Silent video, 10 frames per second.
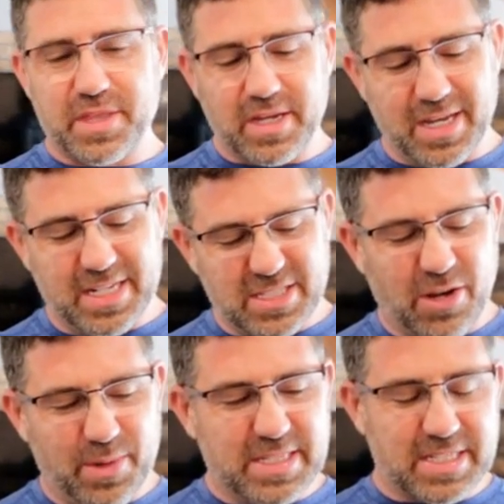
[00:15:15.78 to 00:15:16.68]
with the gun, it's
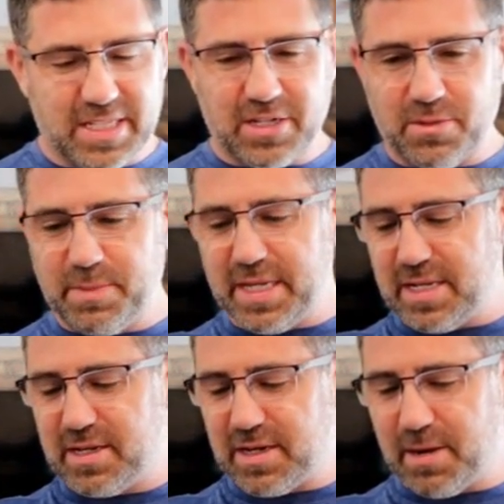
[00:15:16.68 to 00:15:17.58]
always a little
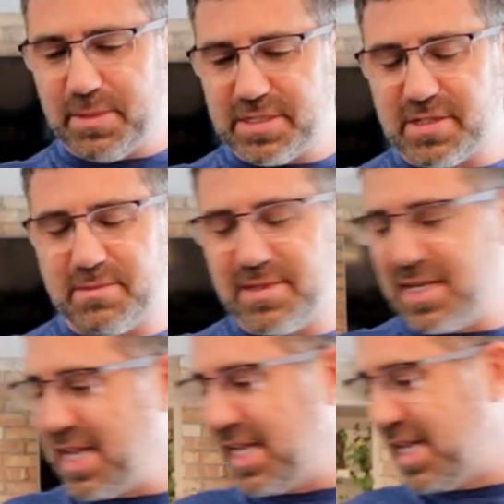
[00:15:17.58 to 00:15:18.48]
bit cumbersome,
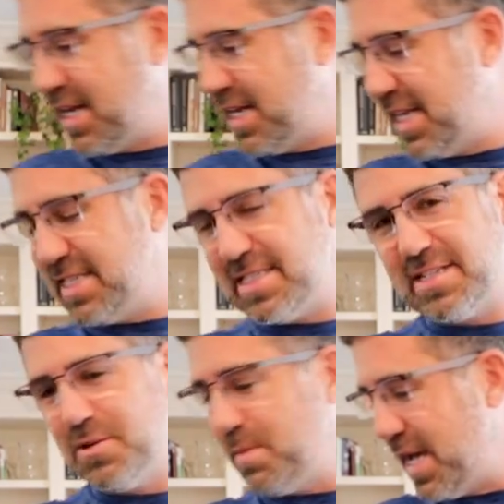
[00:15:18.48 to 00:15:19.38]
and I get it. It's
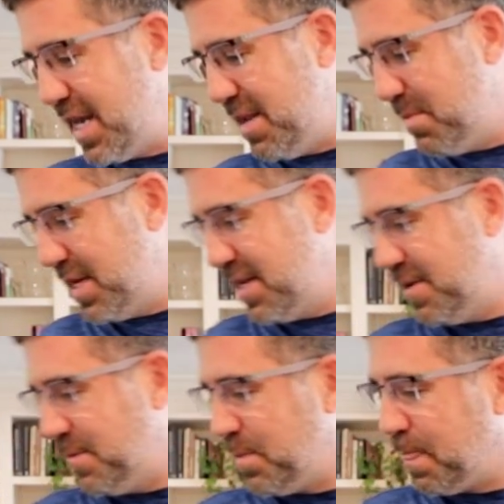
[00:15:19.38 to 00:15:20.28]
so petty, but,
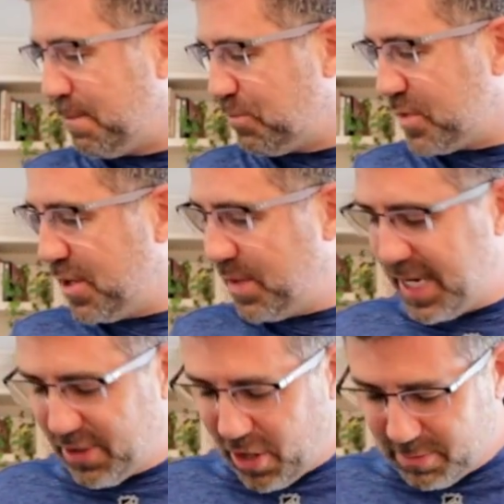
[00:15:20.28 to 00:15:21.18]
you know,
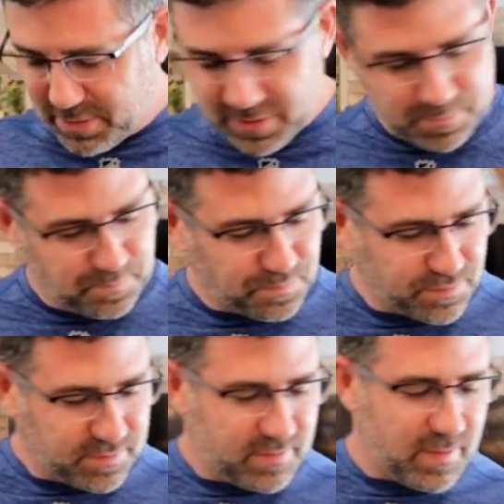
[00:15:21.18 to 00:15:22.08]
Air Arms,
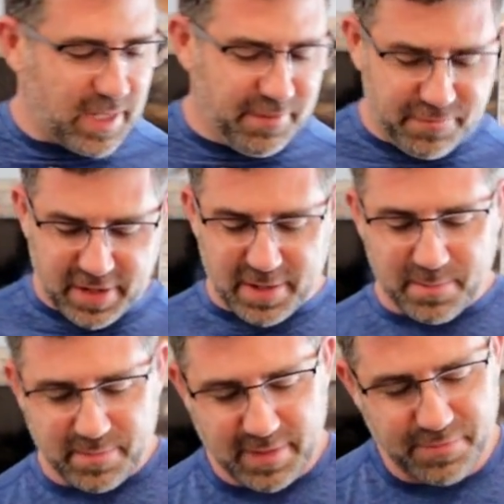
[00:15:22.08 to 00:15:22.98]
if
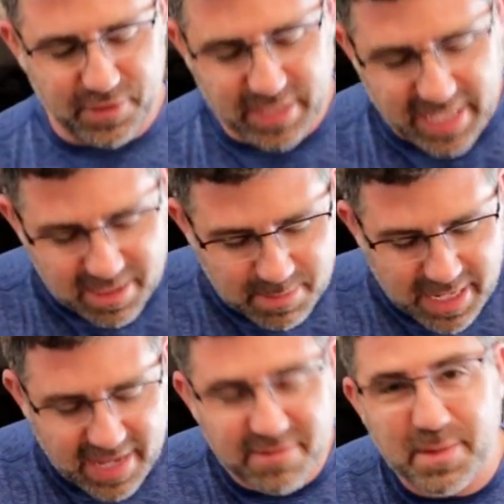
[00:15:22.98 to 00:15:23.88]
you're letting me
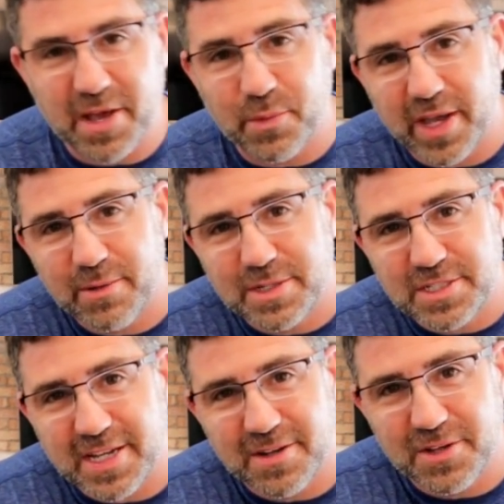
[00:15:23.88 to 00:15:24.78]
have my way,
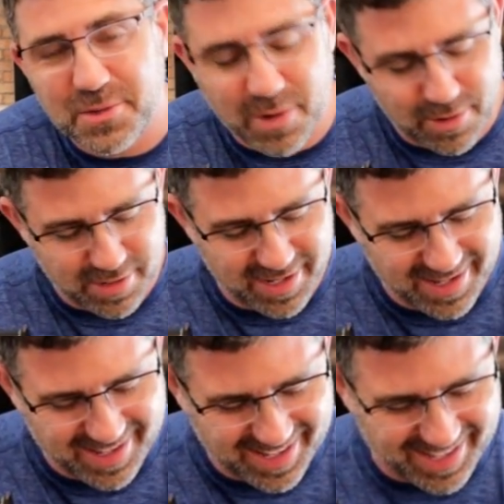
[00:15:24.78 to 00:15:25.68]
which I know you won't,
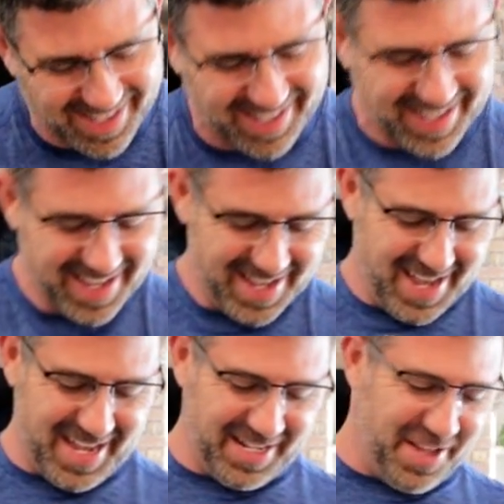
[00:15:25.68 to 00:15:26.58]

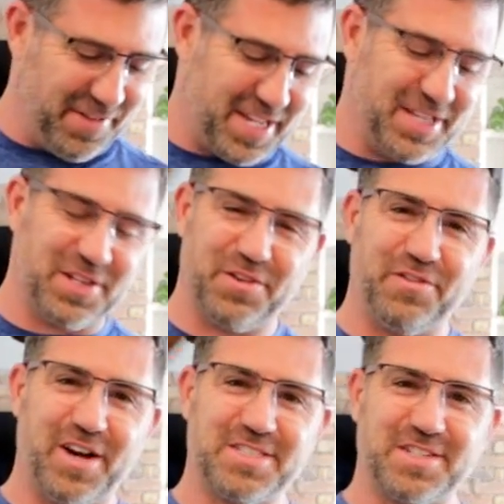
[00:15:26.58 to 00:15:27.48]
I'd love like a little
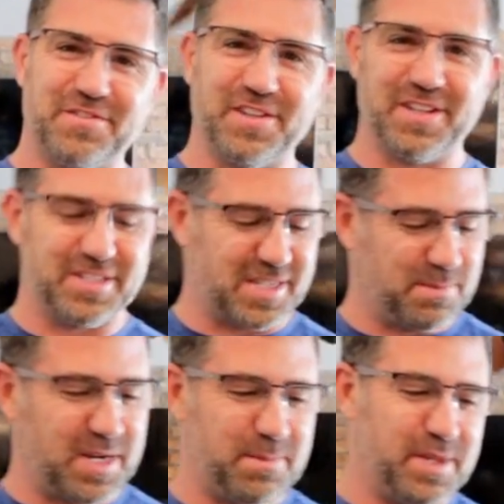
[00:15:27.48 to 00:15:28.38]
Foster fill or
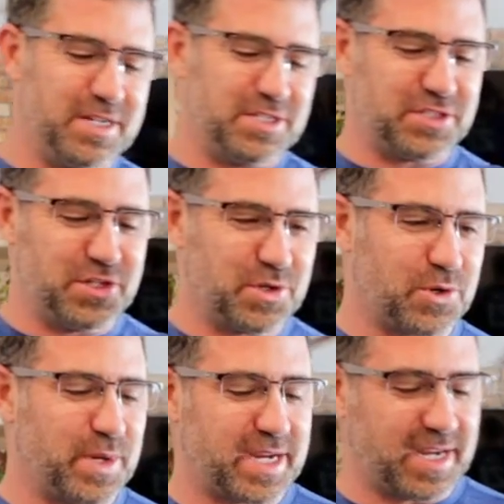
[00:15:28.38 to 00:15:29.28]
something up there just to do a
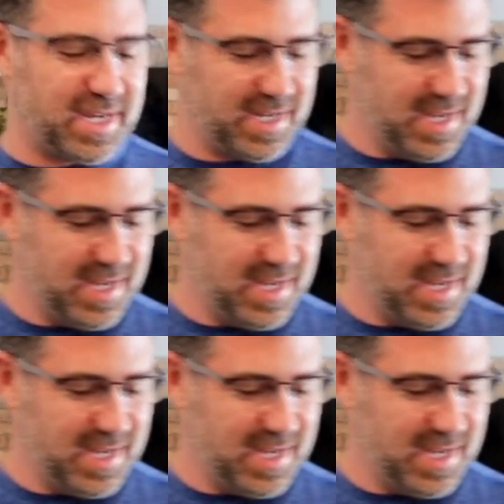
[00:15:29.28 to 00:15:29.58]
quick